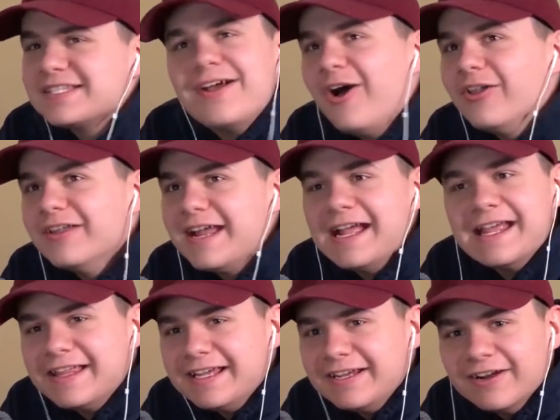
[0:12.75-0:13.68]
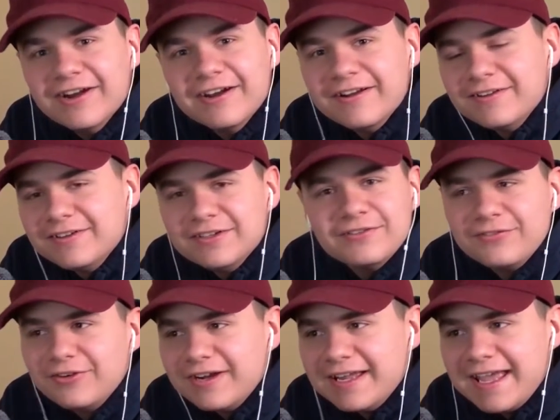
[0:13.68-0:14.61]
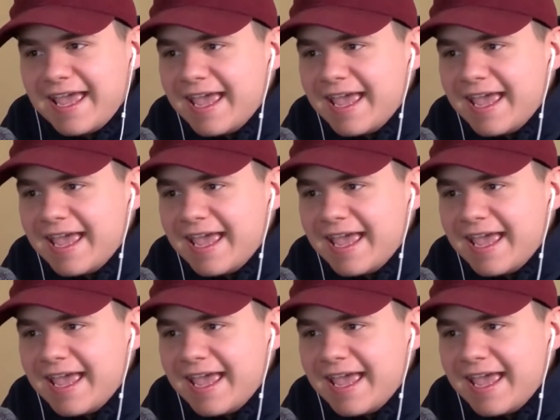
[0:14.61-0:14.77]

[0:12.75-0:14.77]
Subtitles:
holiday of the year for